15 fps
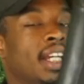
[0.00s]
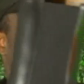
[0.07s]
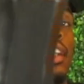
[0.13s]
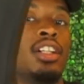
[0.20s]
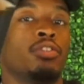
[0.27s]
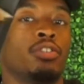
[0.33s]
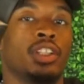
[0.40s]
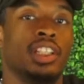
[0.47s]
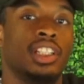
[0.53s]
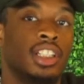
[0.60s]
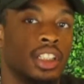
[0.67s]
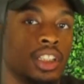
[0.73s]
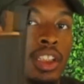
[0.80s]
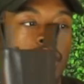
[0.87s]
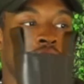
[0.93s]
and they look really
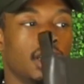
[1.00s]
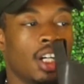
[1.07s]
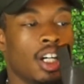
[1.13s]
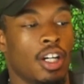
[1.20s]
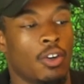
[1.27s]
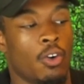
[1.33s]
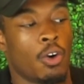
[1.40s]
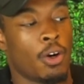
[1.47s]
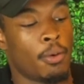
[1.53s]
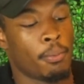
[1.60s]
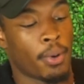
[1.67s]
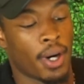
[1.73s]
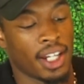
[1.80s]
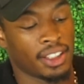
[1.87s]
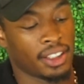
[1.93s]
good uh, on
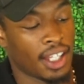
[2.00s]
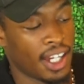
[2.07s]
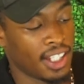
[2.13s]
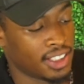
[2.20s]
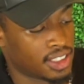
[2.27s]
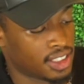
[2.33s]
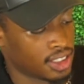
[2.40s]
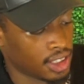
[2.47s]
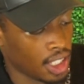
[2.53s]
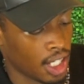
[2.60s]
bright lights.